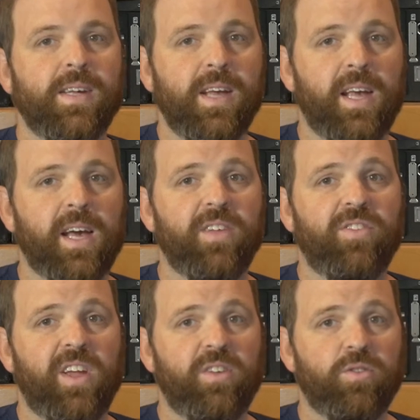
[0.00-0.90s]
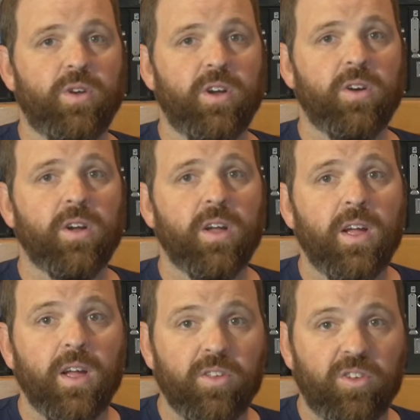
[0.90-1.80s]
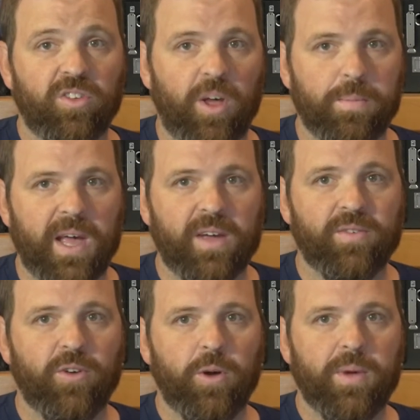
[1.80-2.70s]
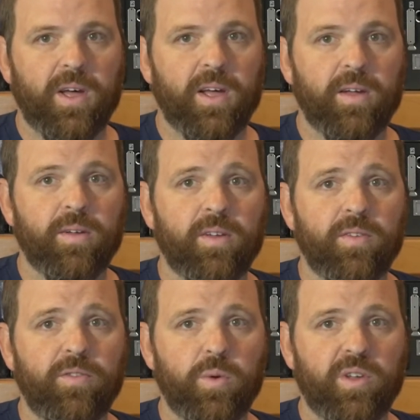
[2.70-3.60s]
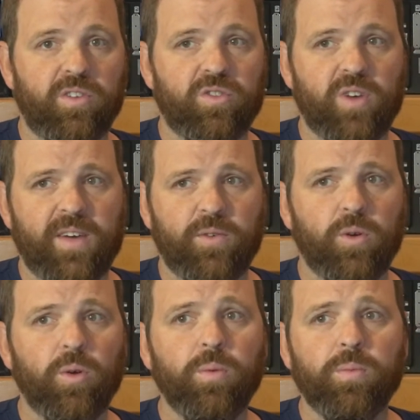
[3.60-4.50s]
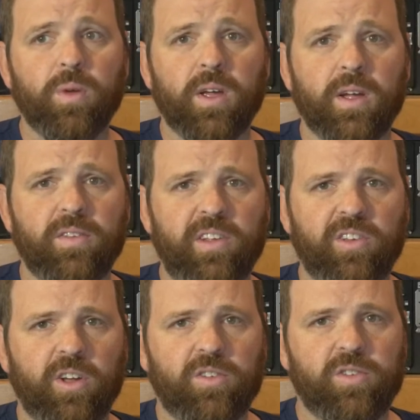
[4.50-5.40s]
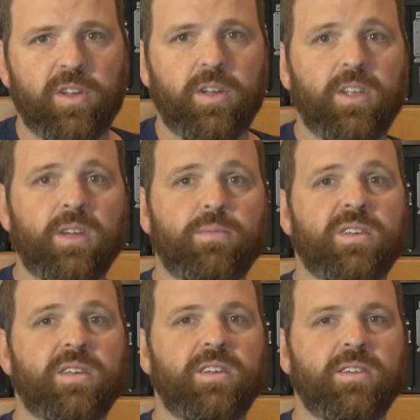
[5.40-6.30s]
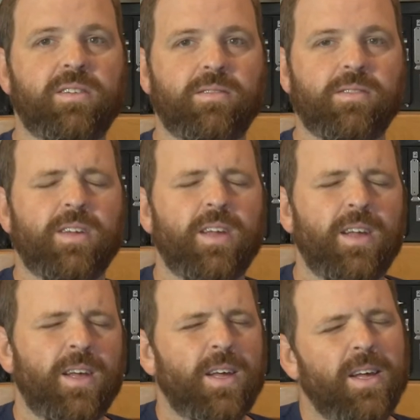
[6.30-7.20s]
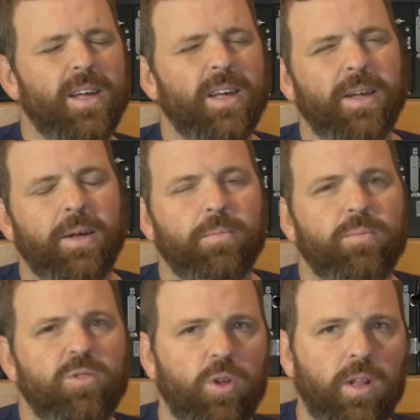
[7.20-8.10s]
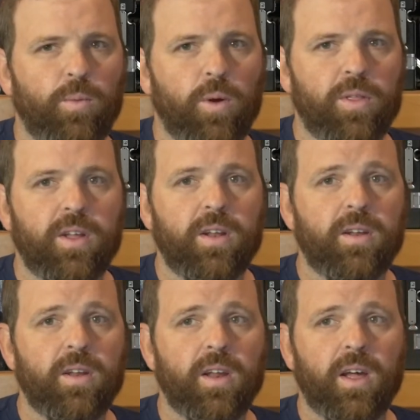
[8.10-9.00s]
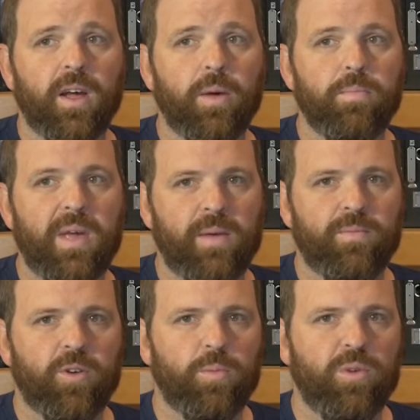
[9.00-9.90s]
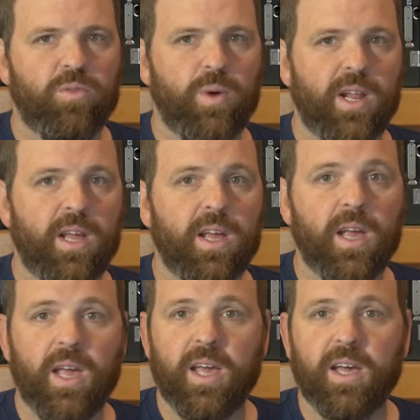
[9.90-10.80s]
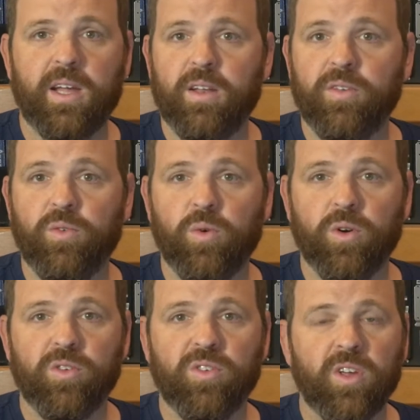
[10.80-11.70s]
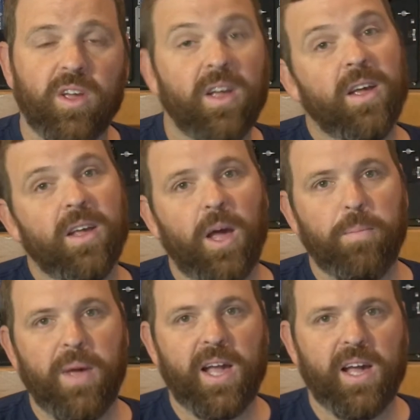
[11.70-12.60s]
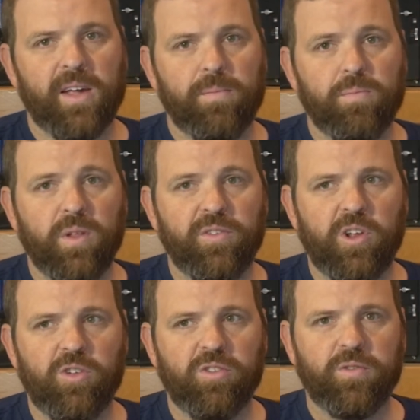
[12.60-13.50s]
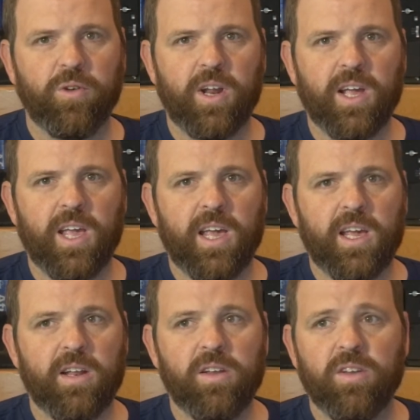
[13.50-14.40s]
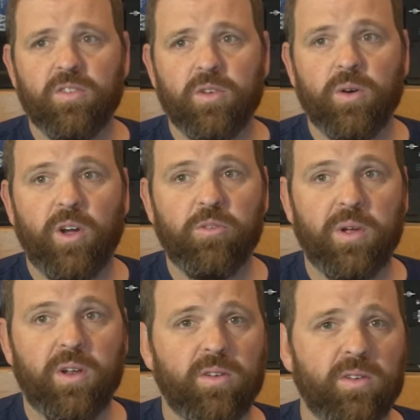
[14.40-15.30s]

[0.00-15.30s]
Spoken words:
Hey guys, Andrew here. Just got back from a few weeks of travel, Tetons for the eclipse. It's totally worth it. Banff for Emily's wedding, and of course, got back. I lived in Houston for a decade, so I spent